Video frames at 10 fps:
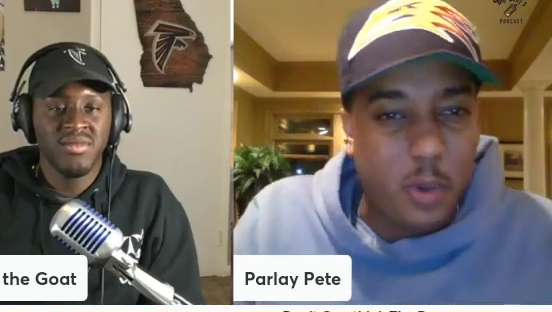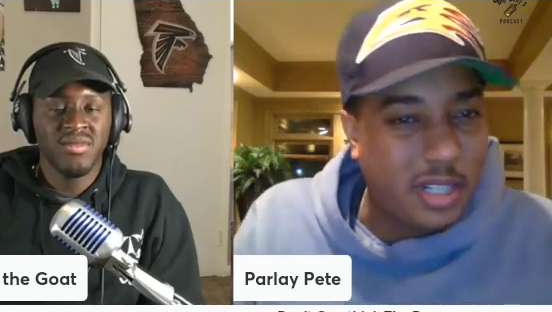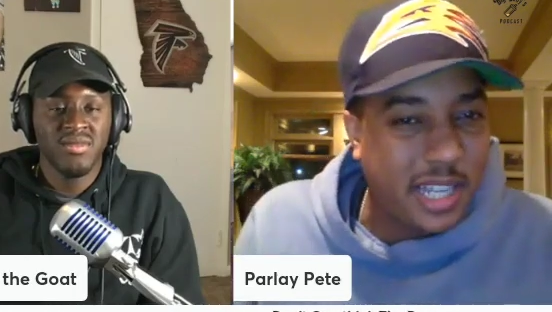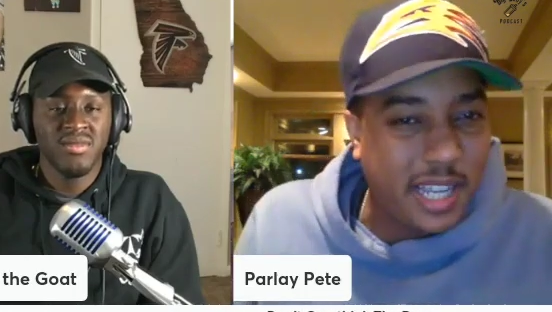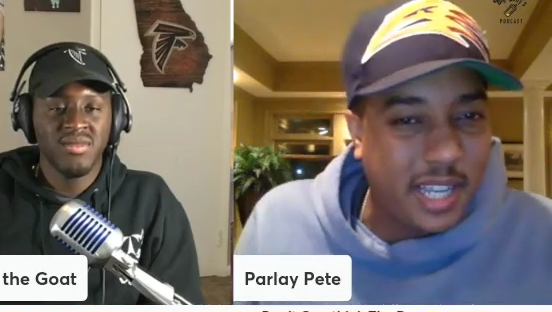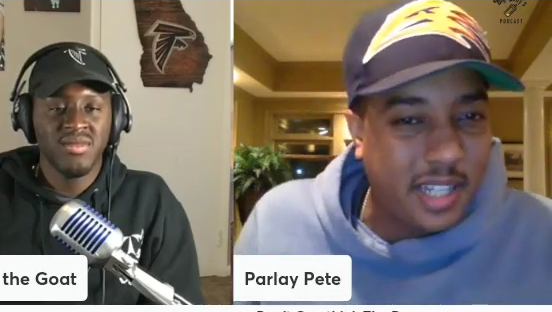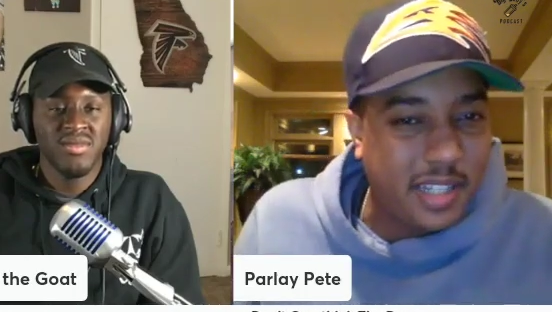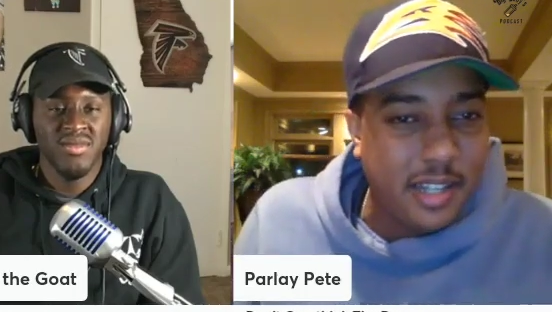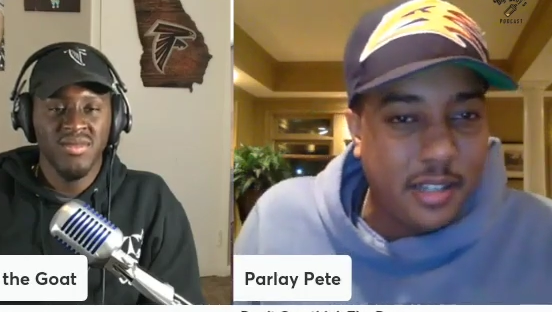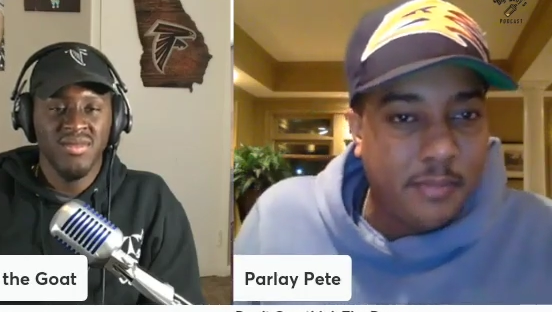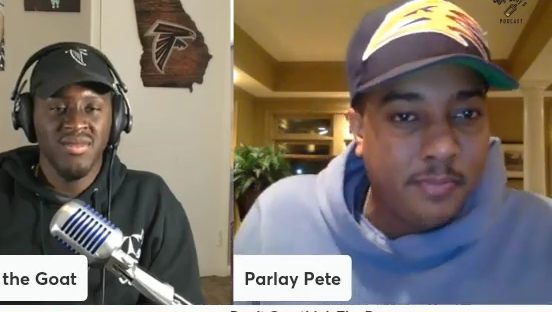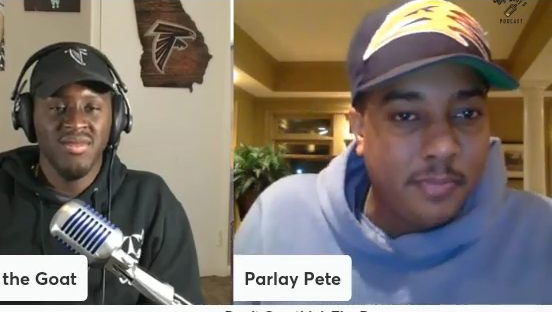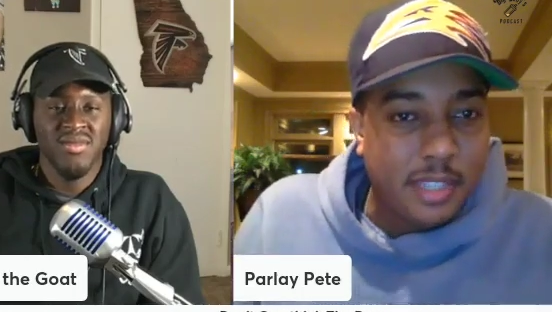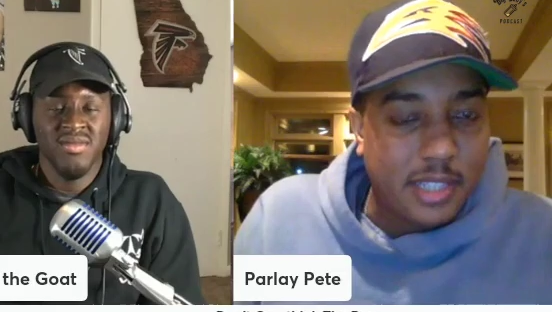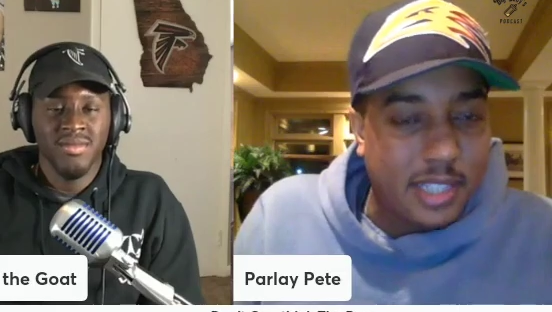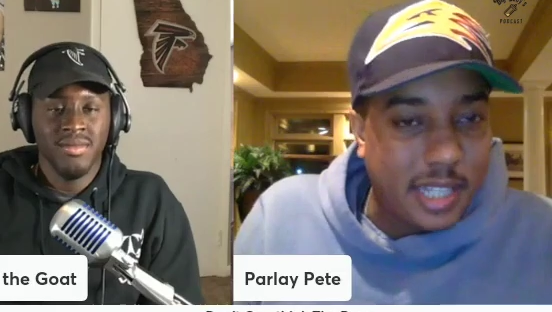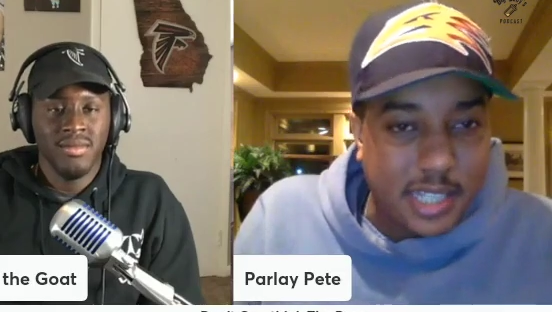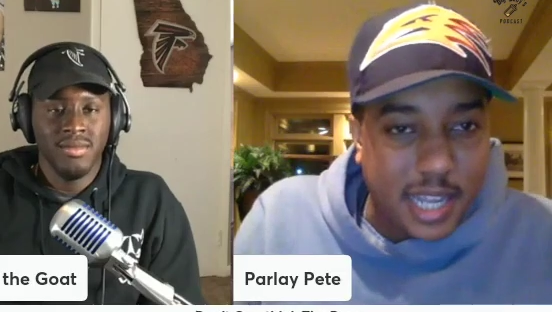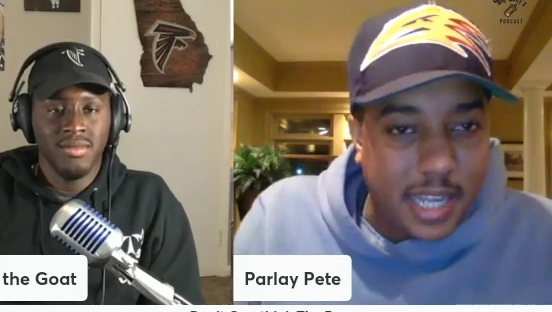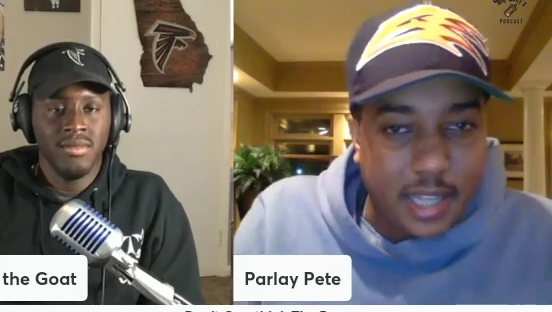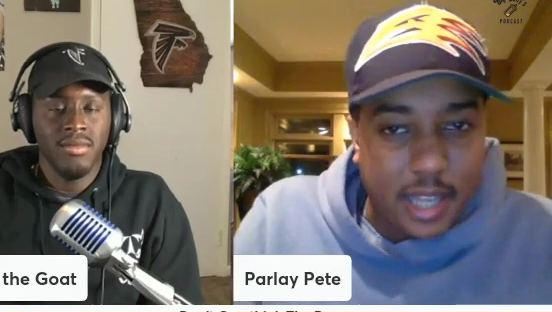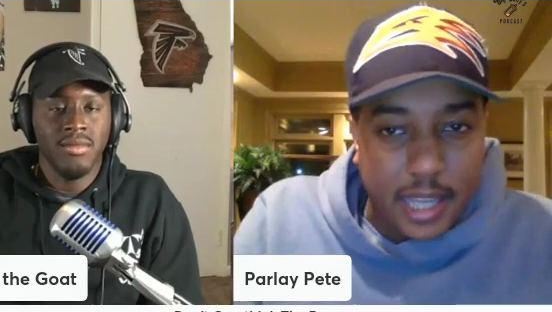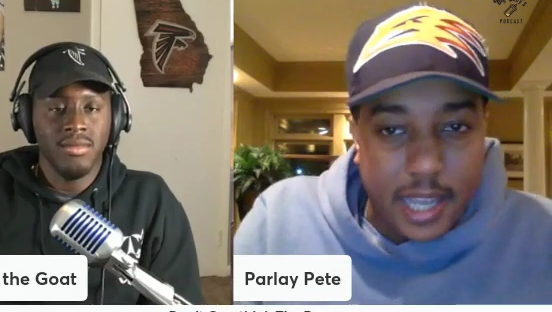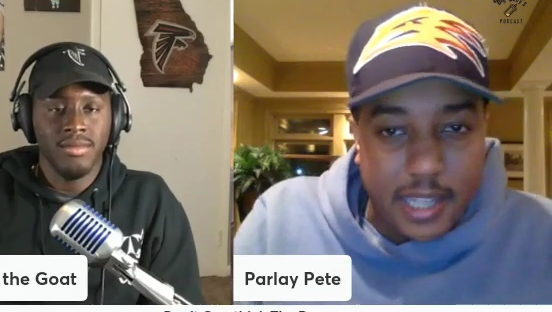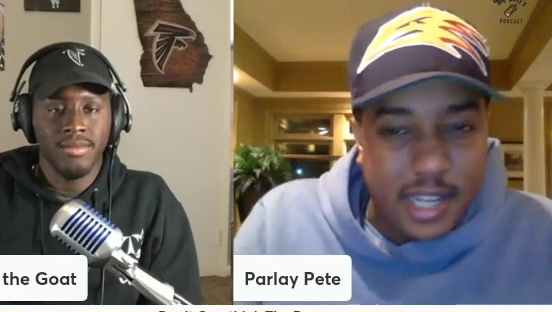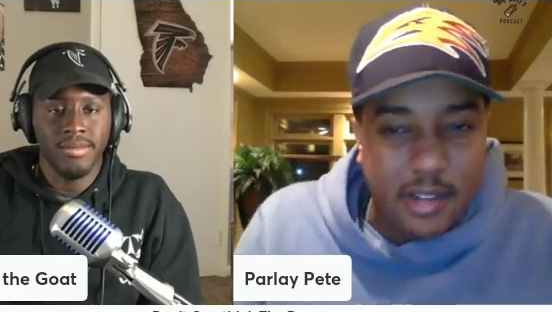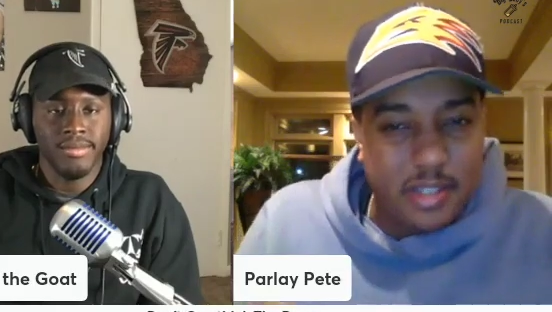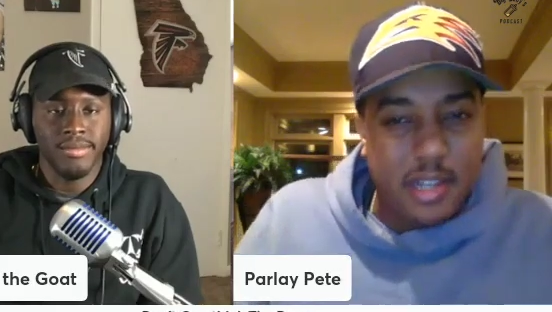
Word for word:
Speaker 1: fourteen. 16 and like 18 or